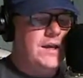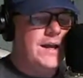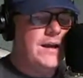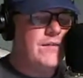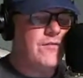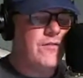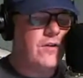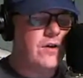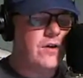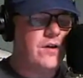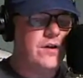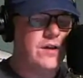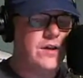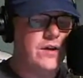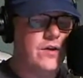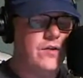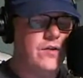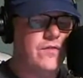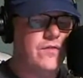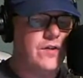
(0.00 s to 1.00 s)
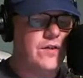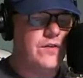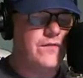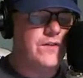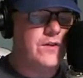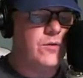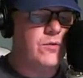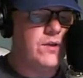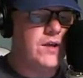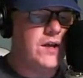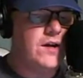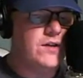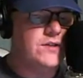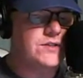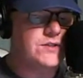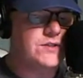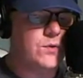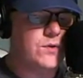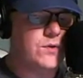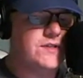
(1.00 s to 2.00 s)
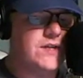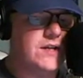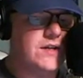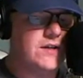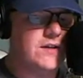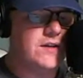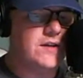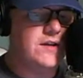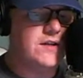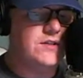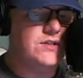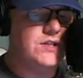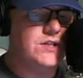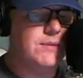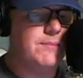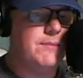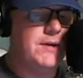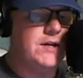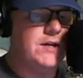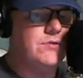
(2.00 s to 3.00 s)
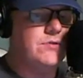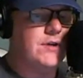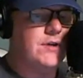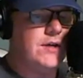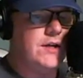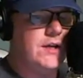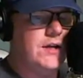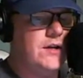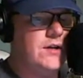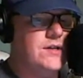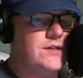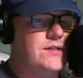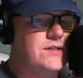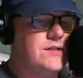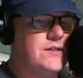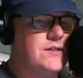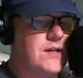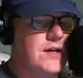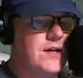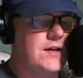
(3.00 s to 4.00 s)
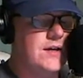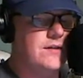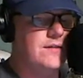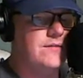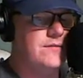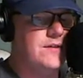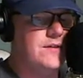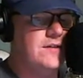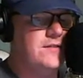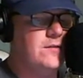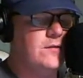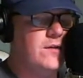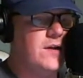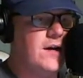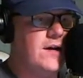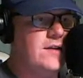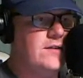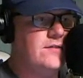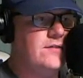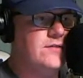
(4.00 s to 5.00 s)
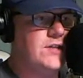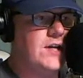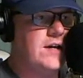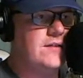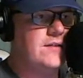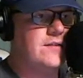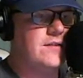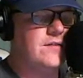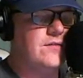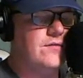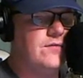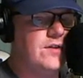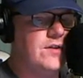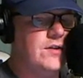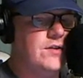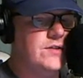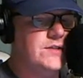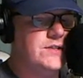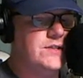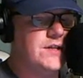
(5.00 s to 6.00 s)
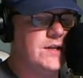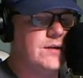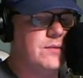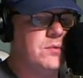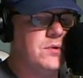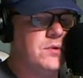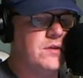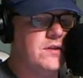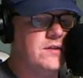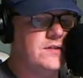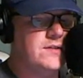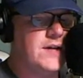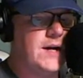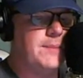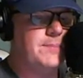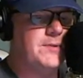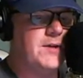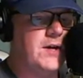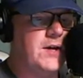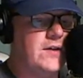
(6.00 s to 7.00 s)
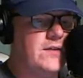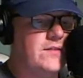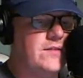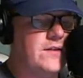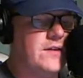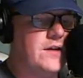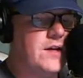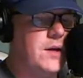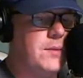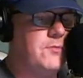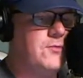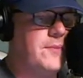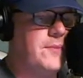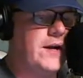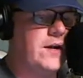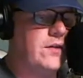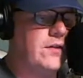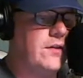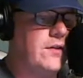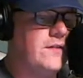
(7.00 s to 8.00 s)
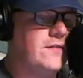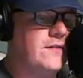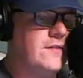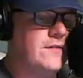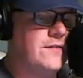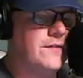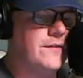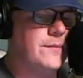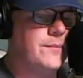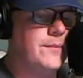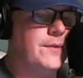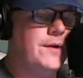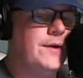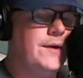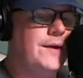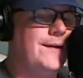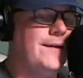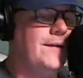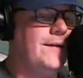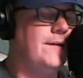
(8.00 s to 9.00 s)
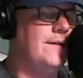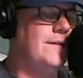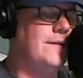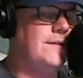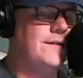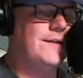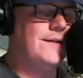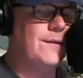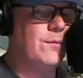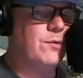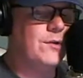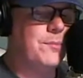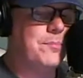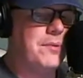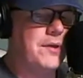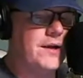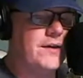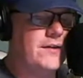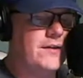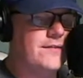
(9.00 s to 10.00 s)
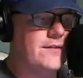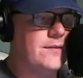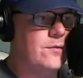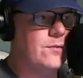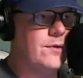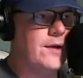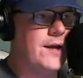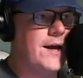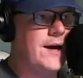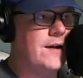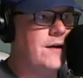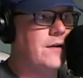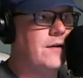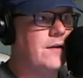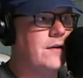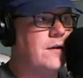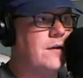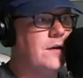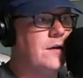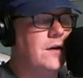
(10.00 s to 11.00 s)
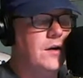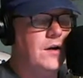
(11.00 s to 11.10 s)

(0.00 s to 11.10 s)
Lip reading: yeah, for a few years towards the end of the Jim Hendry years, these two guys, Jackson and Vitters, they were the top dogs in the Cubs minor league system. They were the players that we had our